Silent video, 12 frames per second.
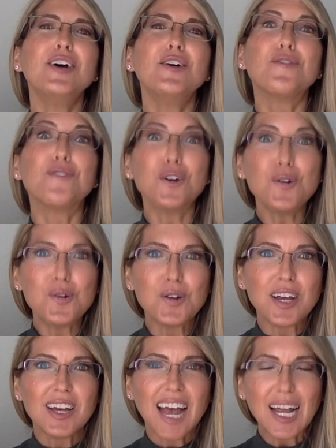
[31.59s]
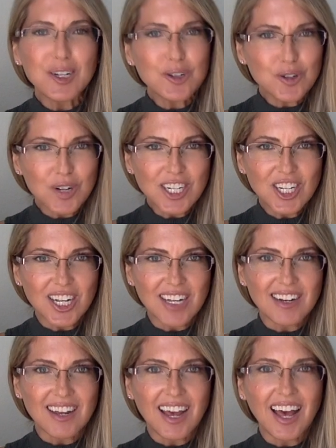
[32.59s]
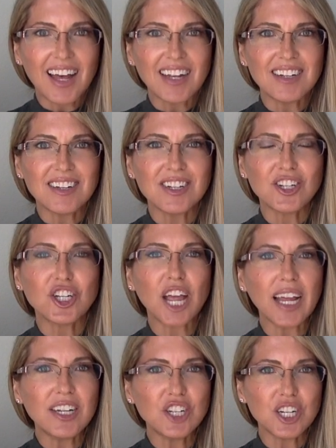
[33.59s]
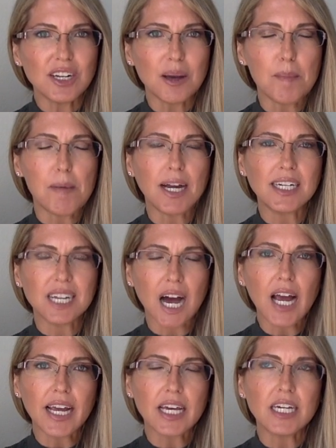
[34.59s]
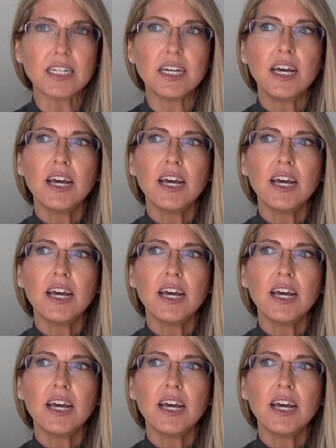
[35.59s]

food and nutrition and changing my diet.